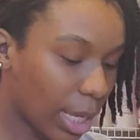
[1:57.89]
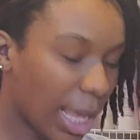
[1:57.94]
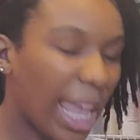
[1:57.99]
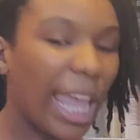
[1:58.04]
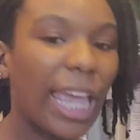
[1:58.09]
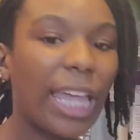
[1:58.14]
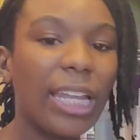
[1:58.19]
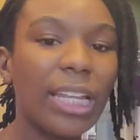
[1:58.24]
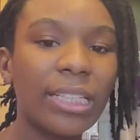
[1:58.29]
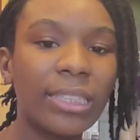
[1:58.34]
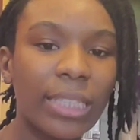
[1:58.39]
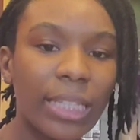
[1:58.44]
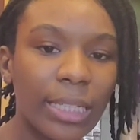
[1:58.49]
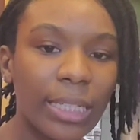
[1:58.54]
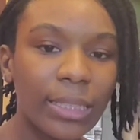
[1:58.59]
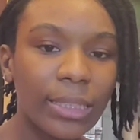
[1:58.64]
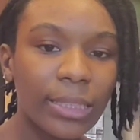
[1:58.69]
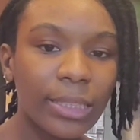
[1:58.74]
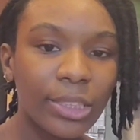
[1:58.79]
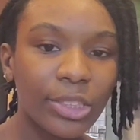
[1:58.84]
And it's
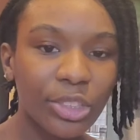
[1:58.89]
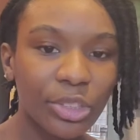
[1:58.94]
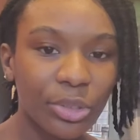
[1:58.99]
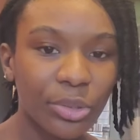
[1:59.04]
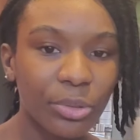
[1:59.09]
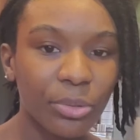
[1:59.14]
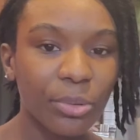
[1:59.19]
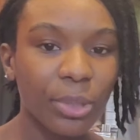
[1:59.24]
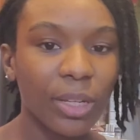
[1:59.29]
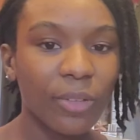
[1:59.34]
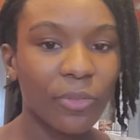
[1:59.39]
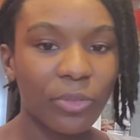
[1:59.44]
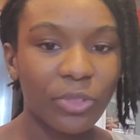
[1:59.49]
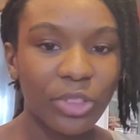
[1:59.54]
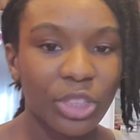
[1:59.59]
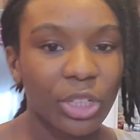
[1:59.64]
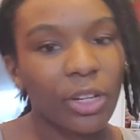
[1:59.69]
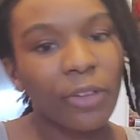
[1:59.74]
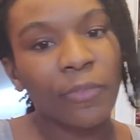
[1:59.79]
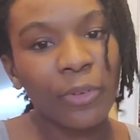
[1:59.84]
easy to do
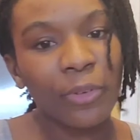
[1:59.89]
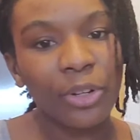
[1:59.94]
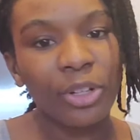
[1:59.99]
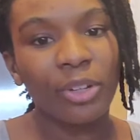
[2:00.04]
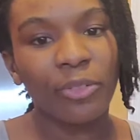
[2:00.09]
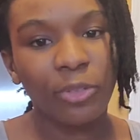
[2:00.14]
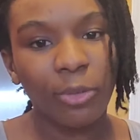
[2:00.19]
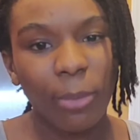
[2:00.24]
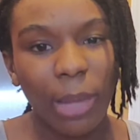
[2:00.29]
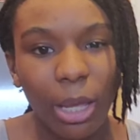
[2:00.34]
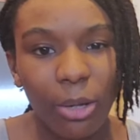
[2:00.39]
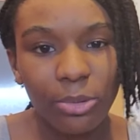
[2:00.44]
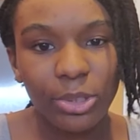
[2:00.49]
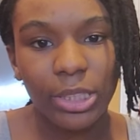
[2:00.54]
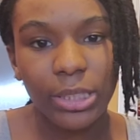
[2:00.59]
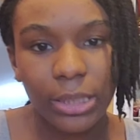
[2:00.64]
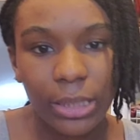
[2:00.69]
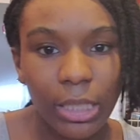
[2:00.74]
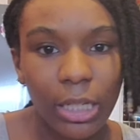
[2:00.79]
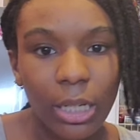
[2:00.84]
to convert it from
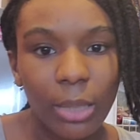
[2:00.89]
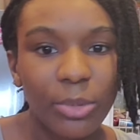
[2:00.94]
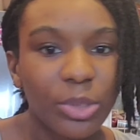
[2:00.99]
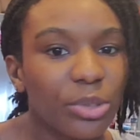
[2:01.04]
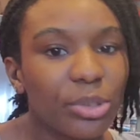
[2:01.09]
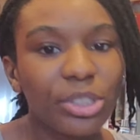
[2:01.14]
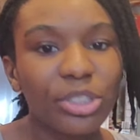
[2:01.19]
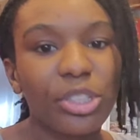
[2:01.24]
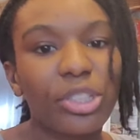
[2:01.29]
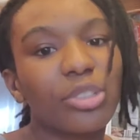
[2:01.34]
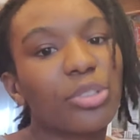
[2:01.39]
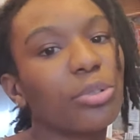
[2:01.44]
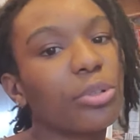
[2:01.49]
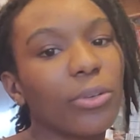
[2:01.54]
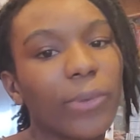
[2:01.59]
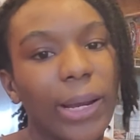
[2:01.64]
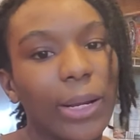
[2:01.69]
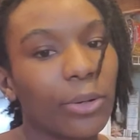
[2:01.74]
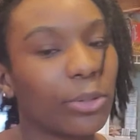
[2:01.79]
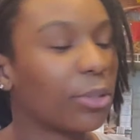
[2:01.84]
ounces to cups. You can just do it
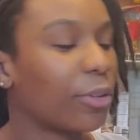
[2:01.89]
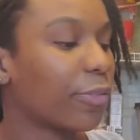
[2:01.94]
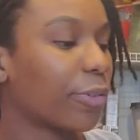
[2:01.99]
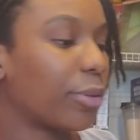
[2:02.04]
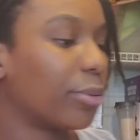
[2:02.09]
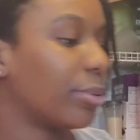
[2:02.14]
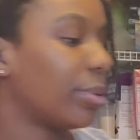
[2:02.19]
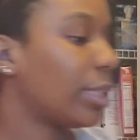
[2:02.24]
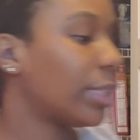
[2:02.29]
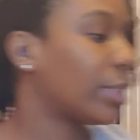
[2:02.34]
right on your phone. It's